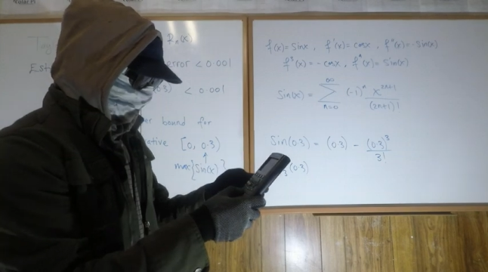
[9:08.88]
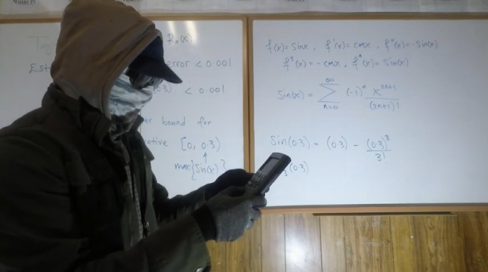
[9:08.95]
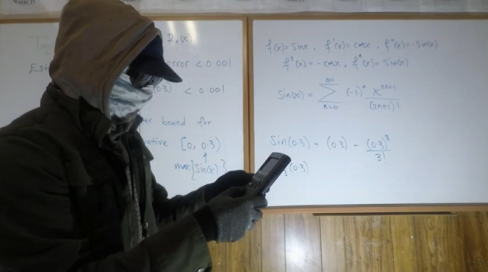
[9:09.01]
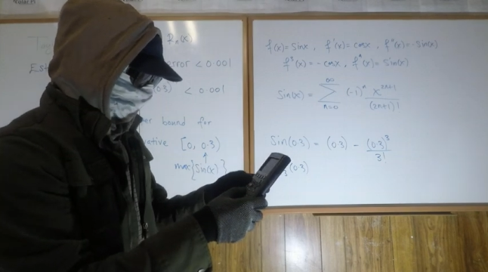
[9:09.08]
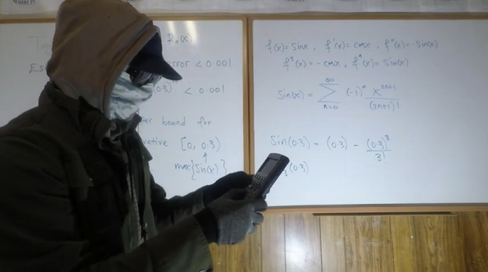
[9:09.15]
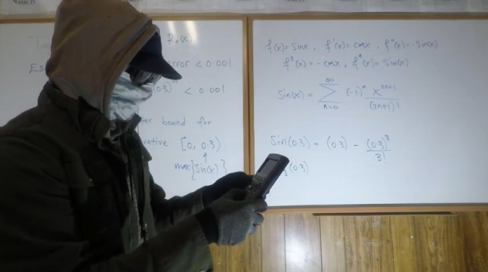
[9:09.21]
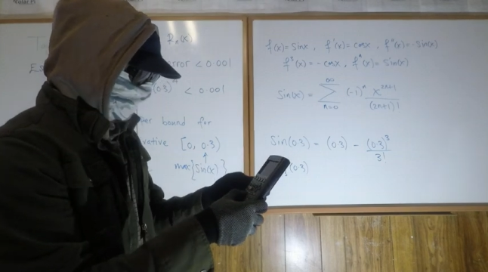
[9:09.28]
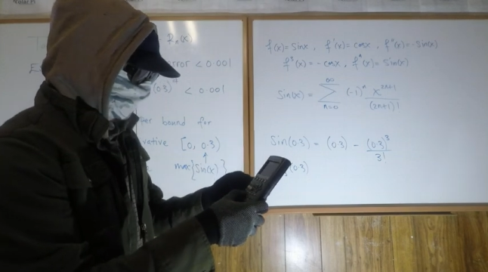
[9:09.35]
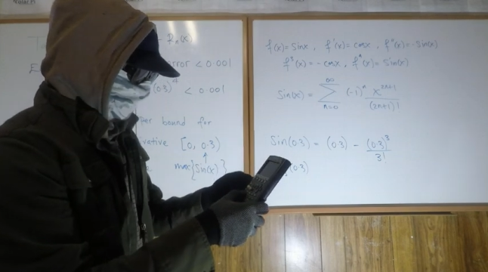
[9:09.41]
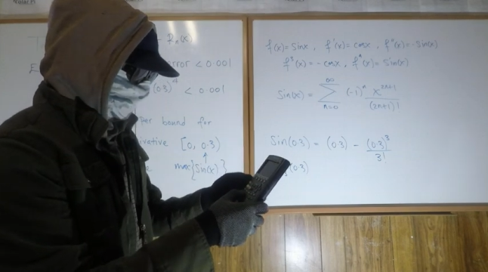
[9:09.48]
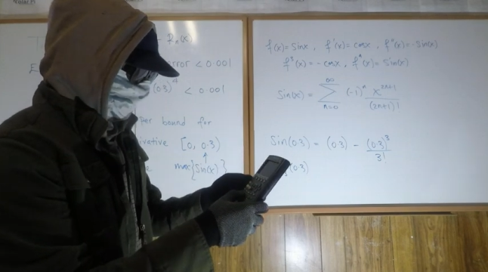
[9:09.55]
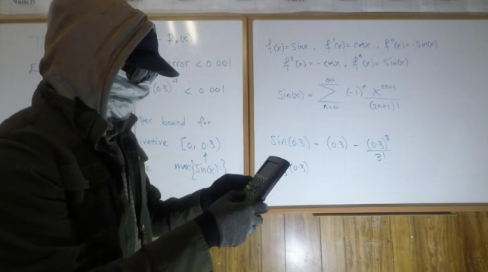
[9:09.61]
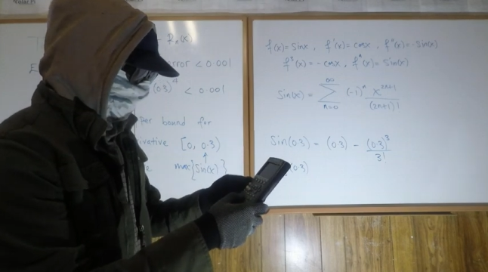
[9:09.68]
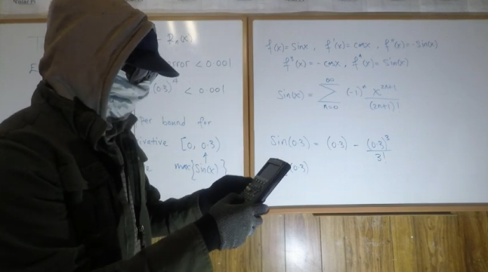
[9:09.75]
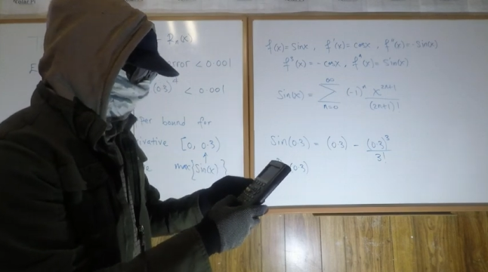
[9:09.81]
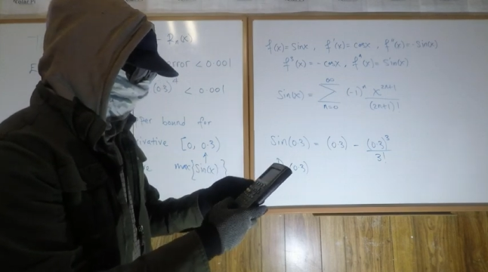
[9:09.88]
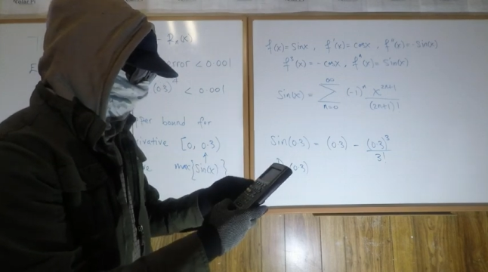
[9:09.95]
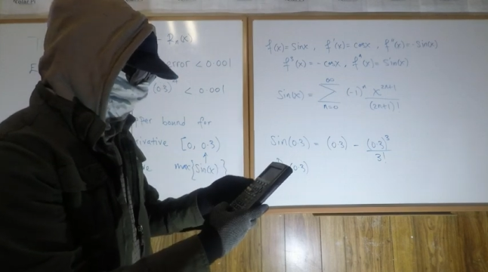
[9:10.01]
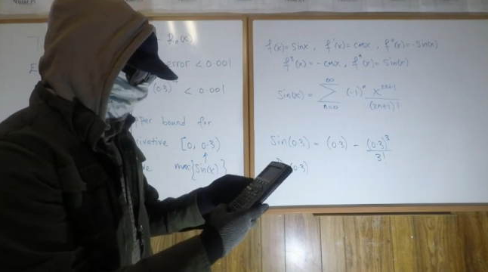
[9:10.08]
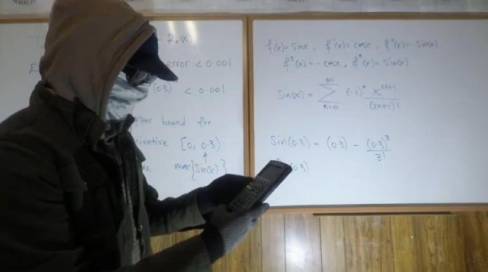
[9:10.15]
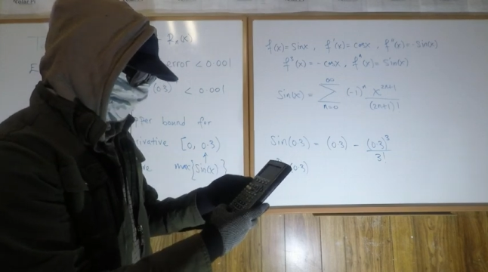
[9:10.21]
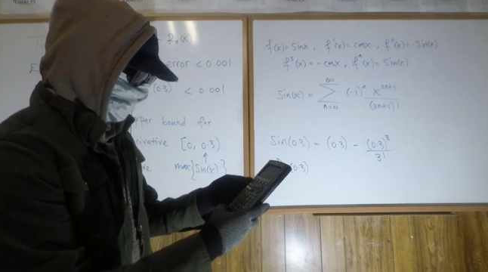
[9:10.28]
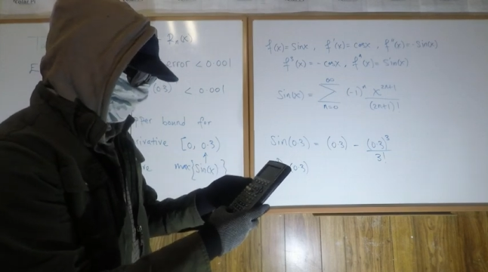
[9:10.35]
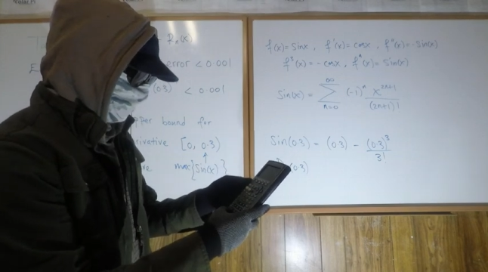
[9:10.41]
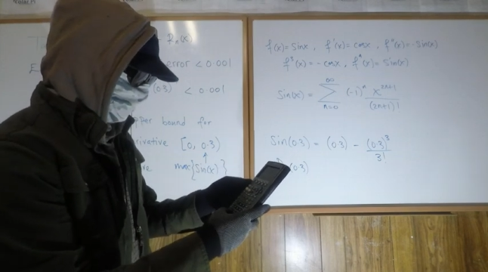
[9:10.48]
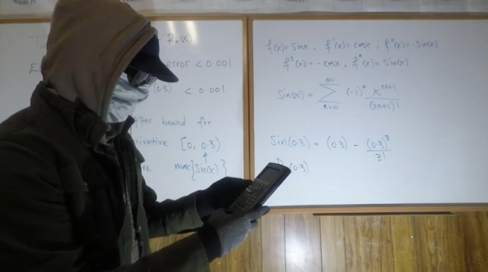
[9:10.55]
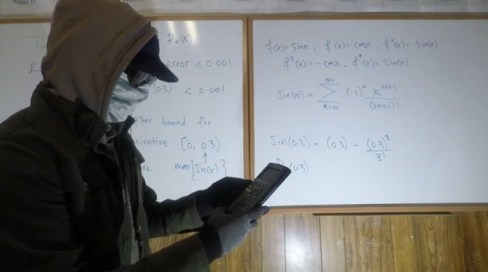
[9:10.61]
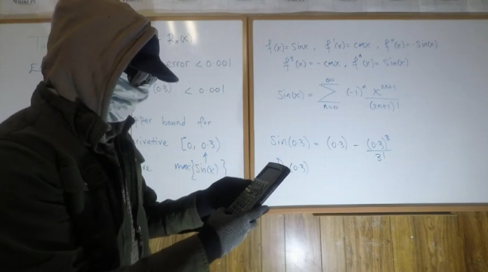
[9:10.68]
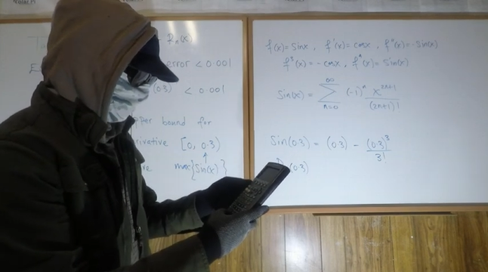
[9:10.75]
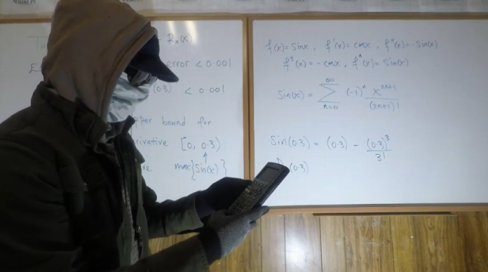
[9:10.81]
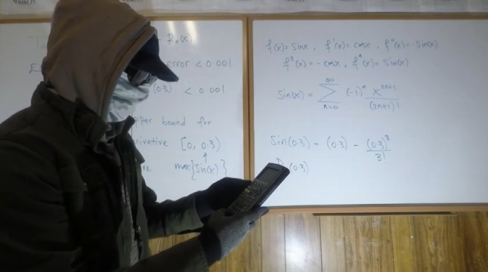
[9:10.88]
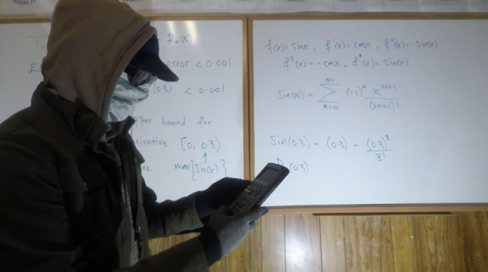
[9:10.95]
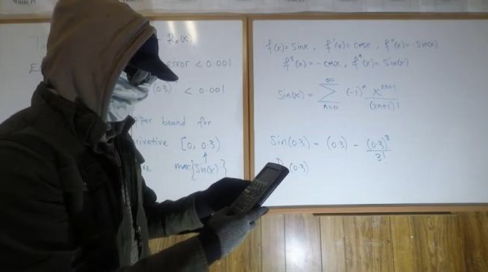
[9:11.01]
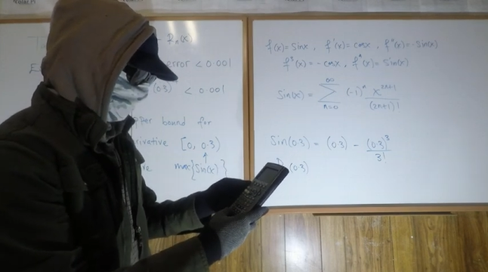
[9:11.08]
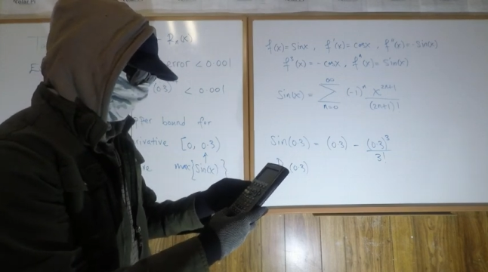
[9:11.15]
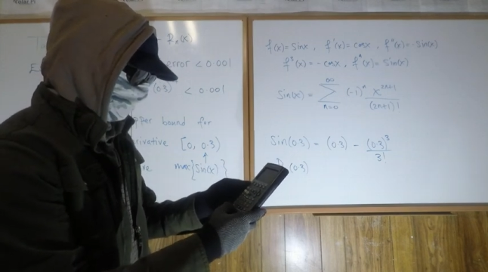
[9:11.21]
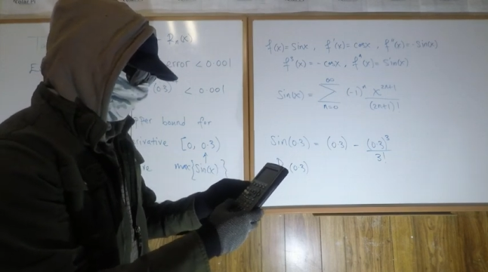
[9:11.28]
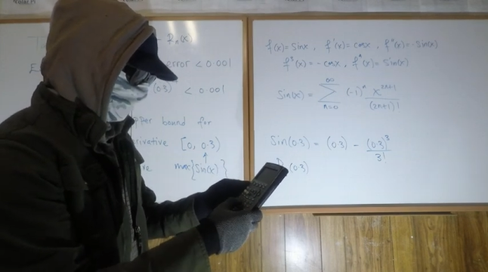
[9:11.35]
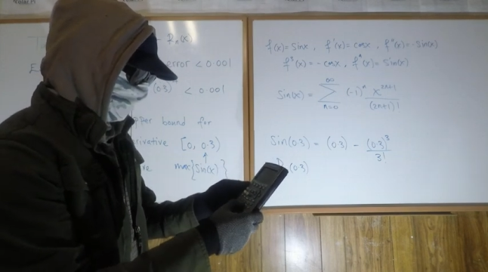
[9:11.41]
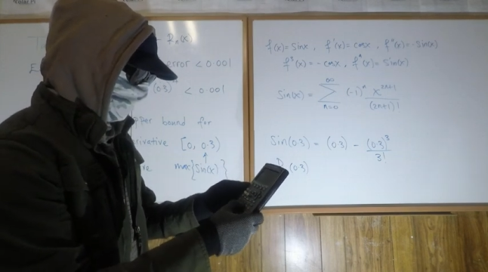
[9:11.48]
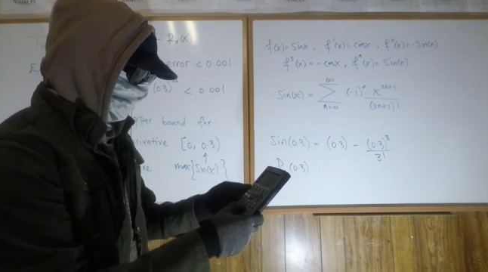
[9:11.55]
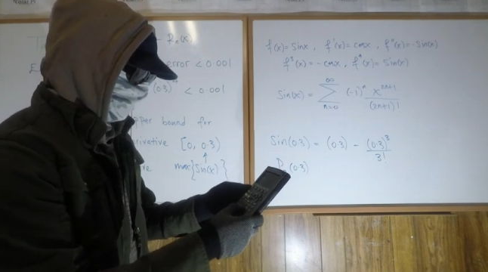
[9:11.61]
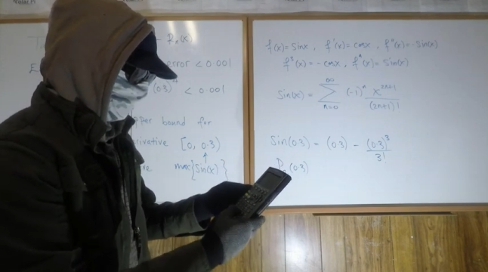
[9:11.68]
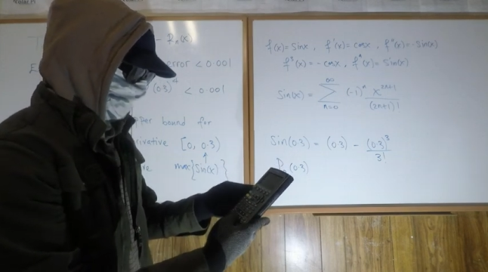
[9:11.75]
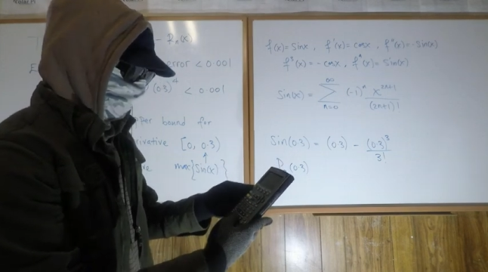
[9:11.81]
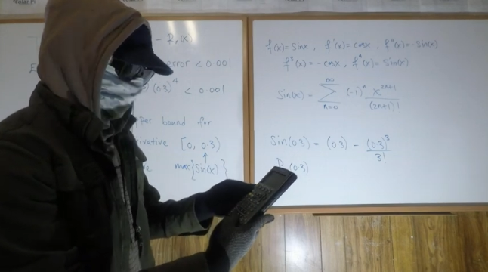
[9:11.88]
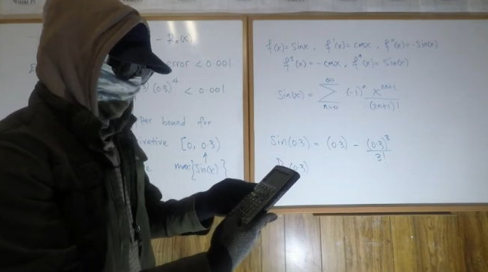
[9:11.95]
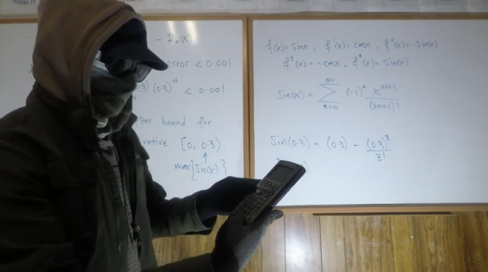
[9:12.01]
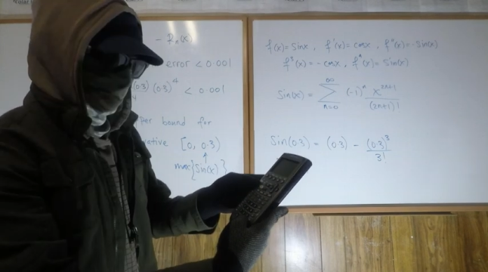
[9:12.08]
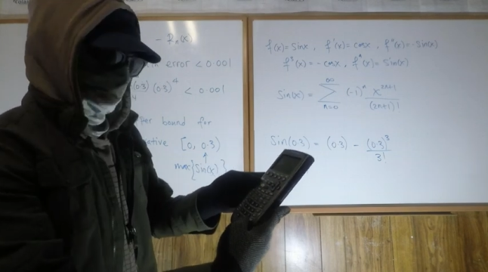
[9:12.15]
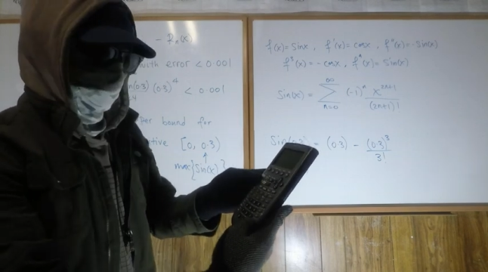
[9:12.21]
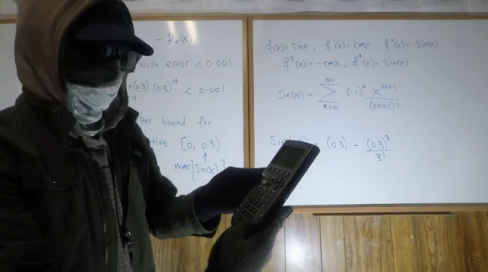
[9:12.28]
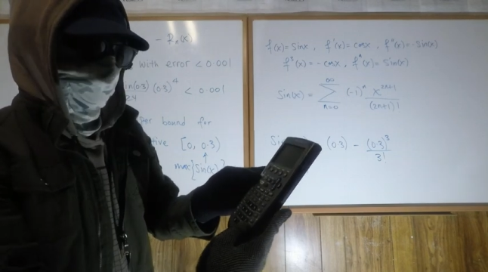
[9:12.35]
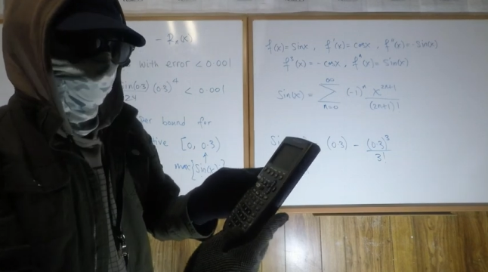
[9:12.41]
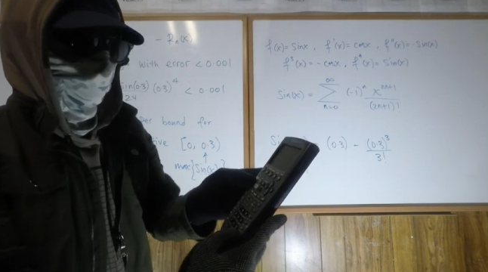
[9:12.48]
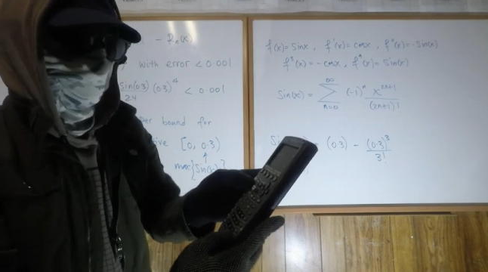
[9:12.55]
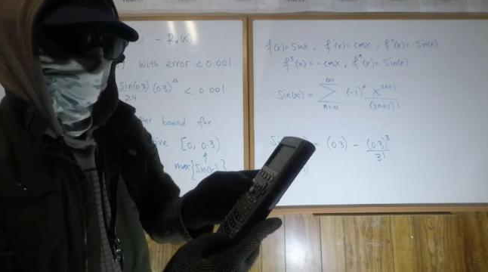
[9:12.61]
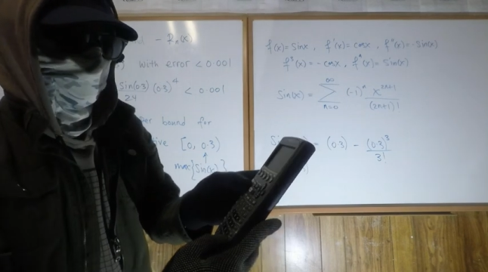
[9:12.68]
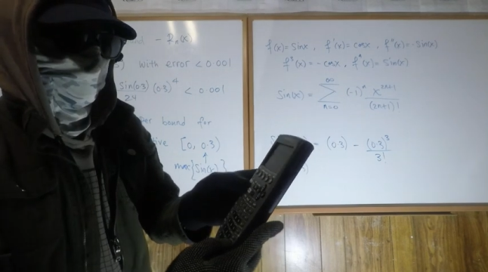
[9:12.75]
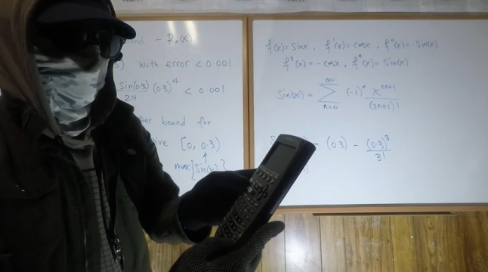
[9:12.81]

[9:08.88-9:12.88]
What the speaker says: Nobody's mouth can be seen.